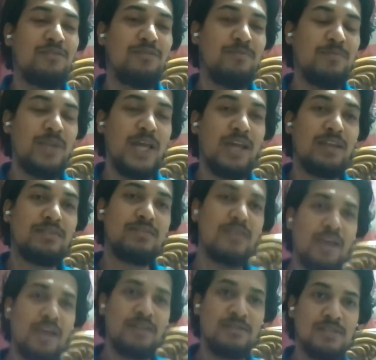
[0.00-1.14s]
like it's
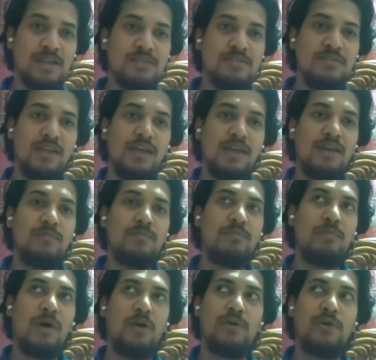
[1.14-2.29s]
extensively,
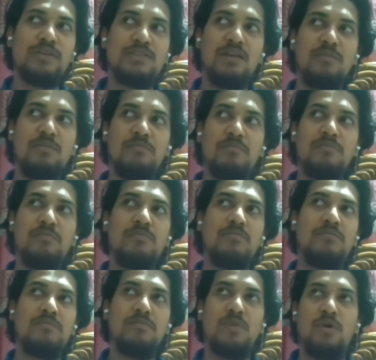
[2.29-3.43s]
how do I say,
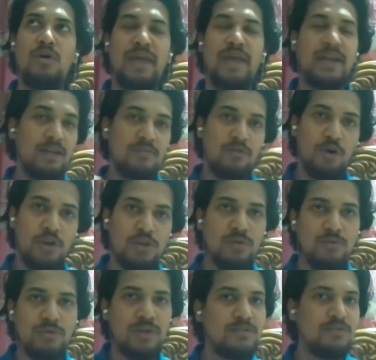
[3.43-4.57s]
hectic for you.
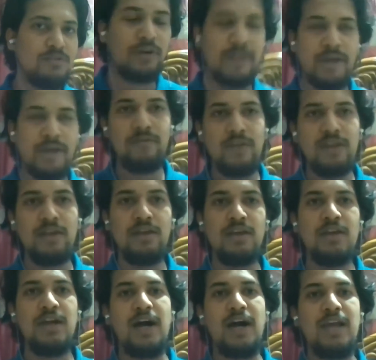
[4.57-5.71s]
It's not that way.
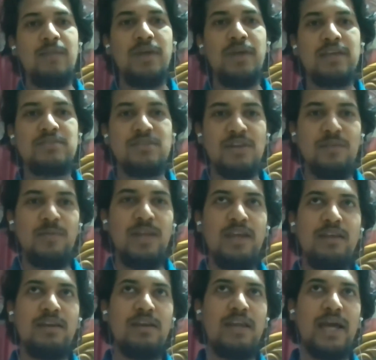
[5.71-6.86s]
I'll be
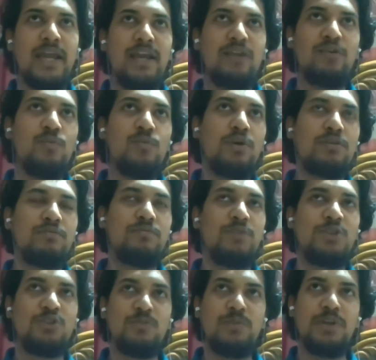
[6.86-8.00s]
extremely light on what we
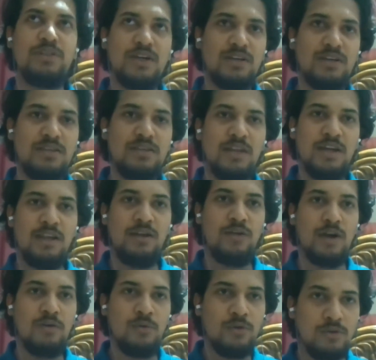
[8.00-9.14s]
should be discussing.
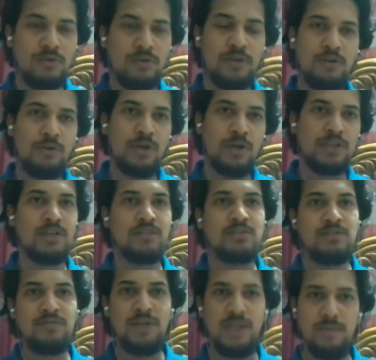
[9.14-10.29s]
I won't go into
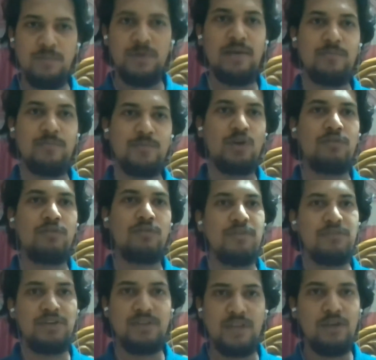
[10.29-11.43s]
extensive deep depth of
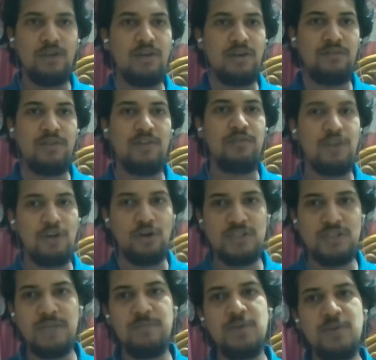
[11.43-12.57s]
everything or every concept.